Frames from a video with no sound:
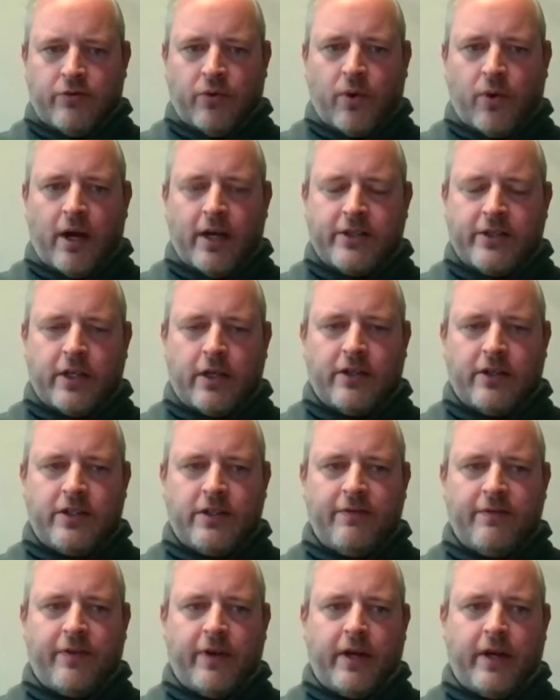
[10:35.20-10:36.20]
This requires a
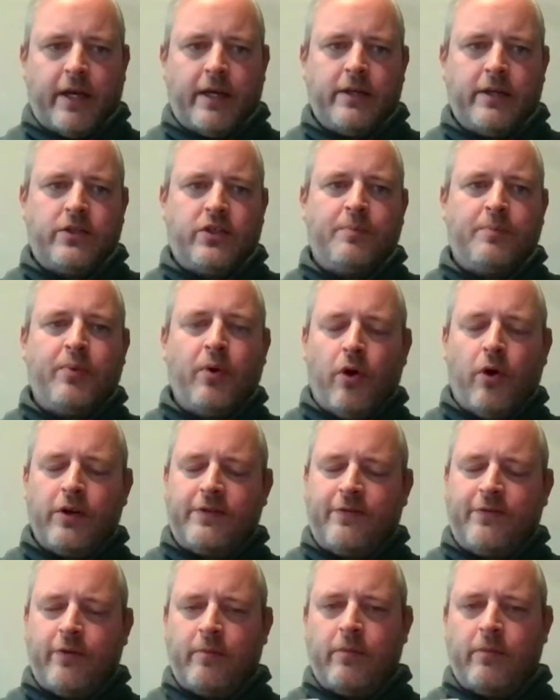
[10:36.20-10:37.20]
lot of
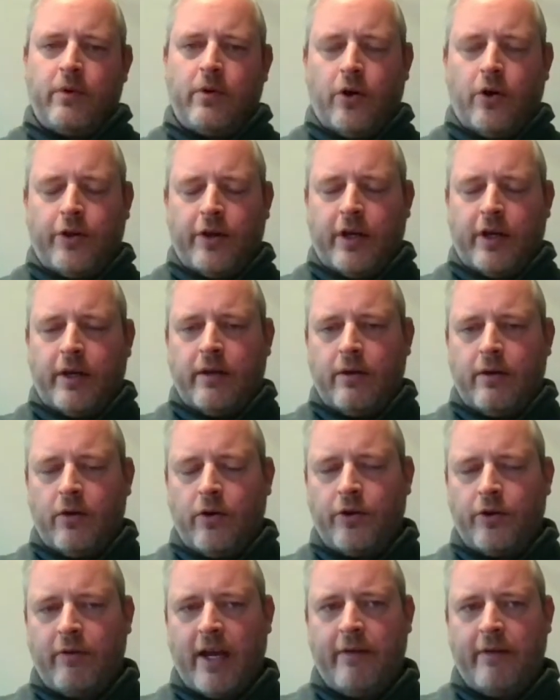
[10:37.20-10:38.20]
support from other
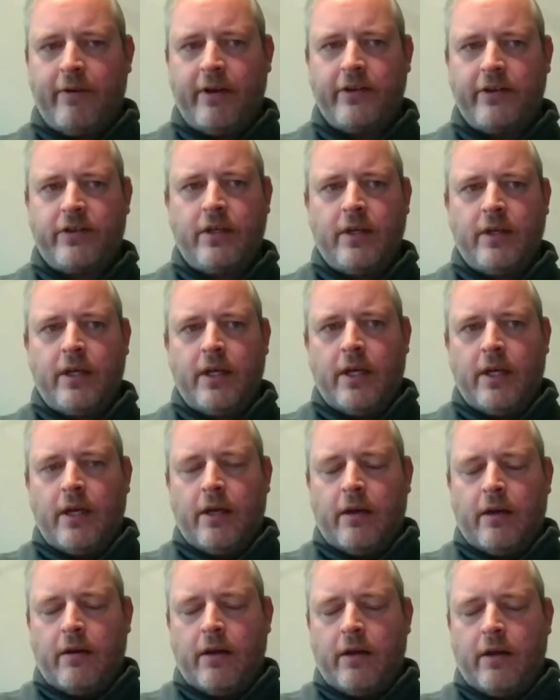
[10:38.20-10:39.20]
areas.
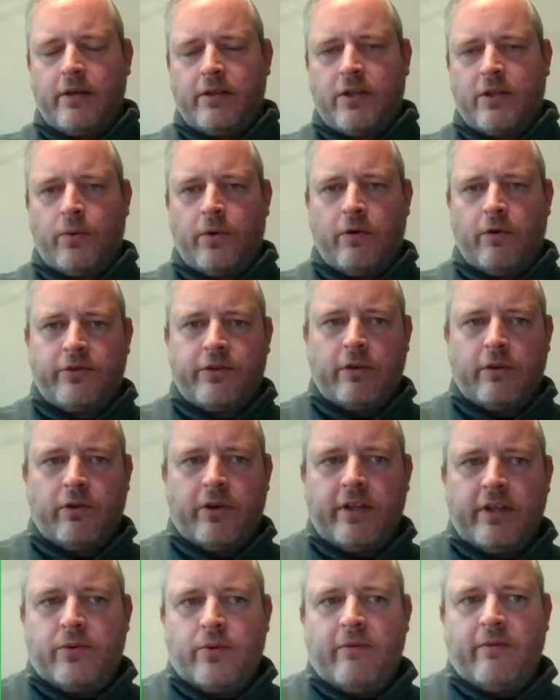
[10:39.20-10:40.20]
So we're also
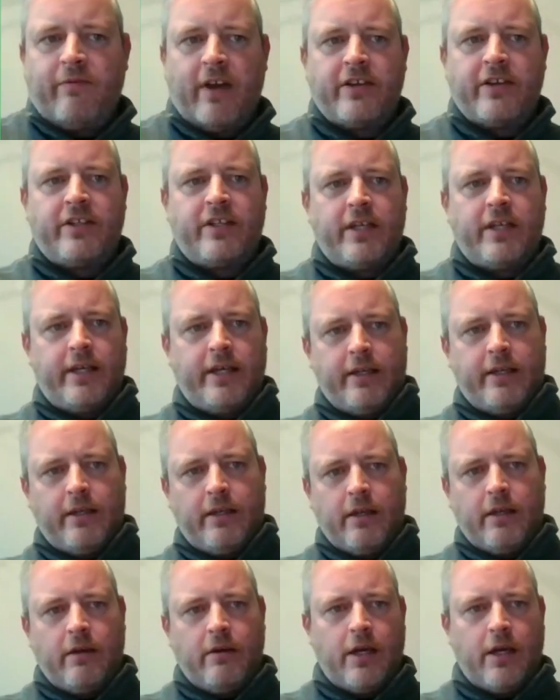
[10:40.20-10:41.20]
looking to invest
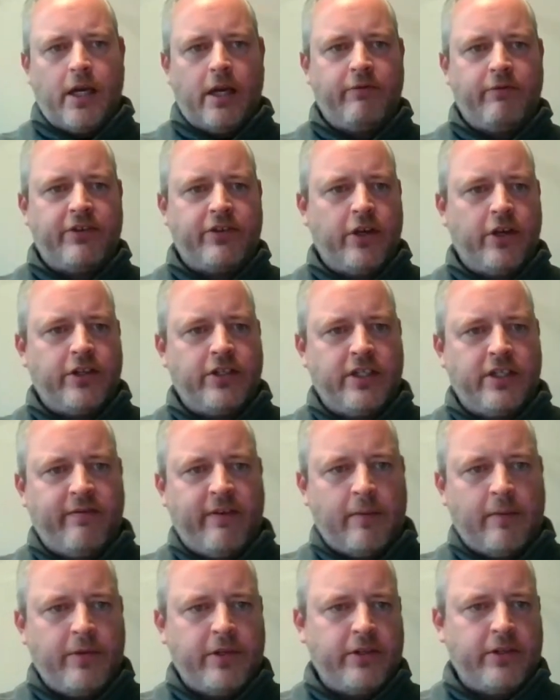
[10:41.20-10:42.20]
in research and
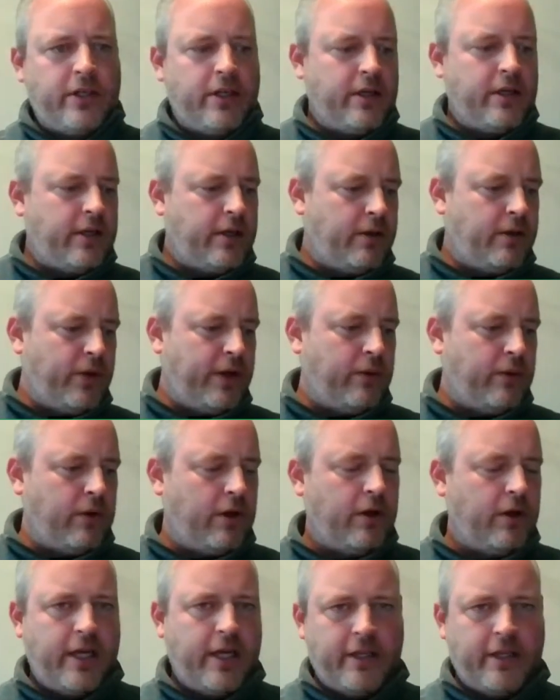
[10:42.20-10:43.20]
development. We
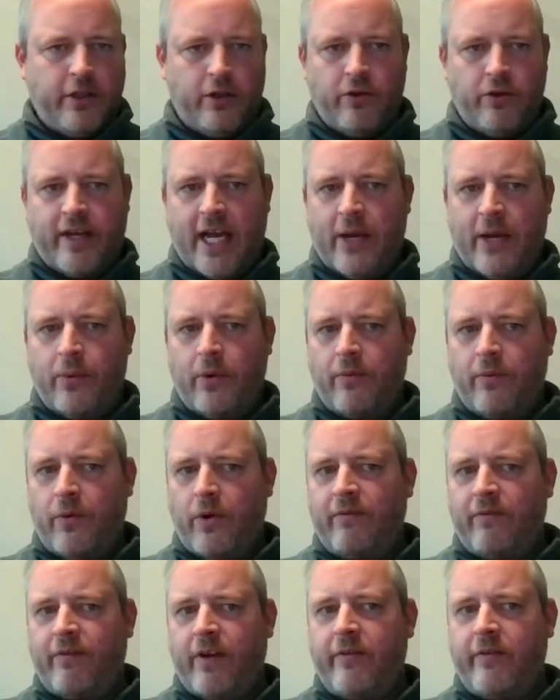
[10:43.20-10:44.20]
work in the UK, we
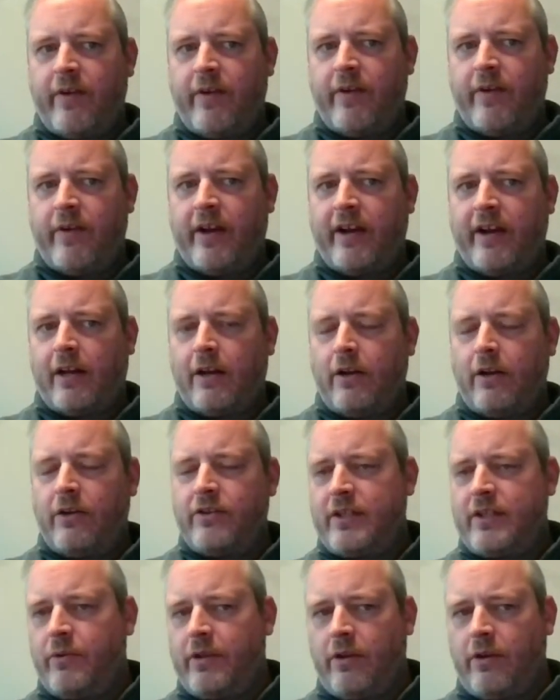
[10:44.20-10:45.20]
work very, very
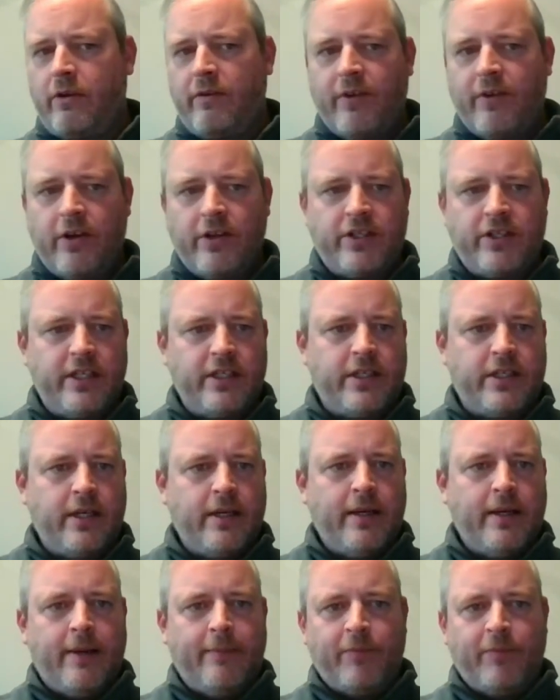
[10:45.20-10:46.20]
closely with the
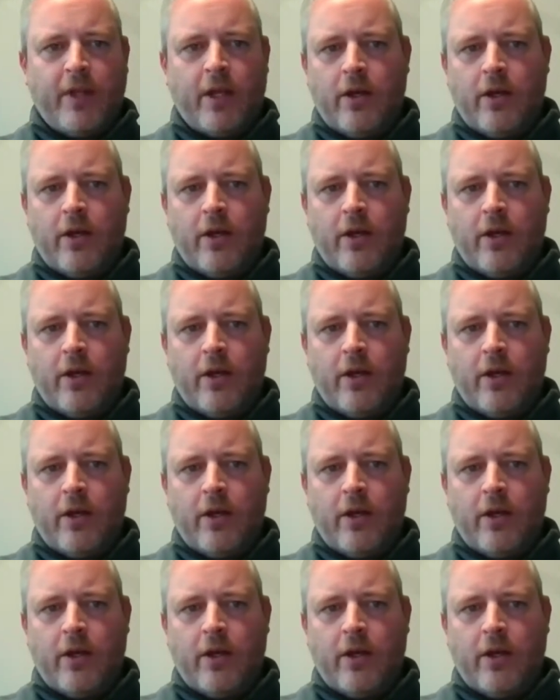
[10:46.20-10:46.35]
universities,